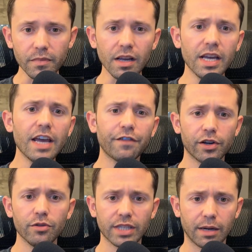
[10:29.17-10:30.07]
if you're
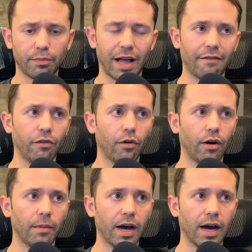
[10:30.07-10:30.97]
using a
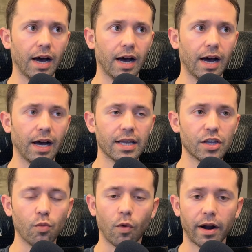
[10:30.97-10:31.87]
platform,
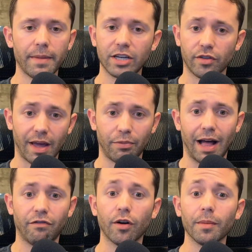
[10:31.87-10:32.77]
you want to make sure that
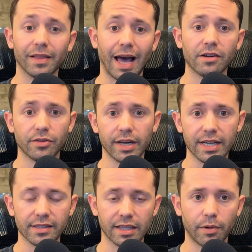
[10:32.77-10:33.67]
platform allows you to
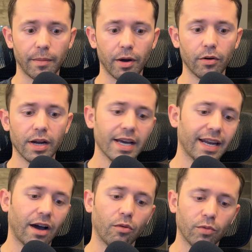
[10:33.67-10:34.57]
easily promote.
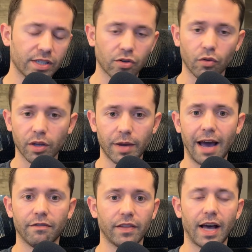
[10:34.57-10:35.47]
Now, with Solin, we
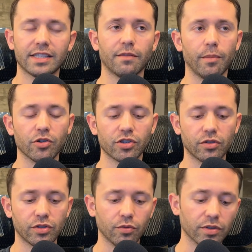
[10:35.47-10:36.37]
have lots of promotional
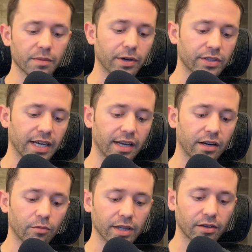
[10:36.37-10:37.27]
tools built in.
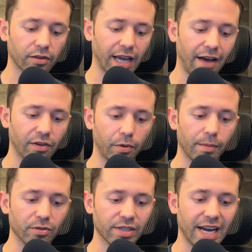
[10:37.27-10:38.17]
We literally have a promotion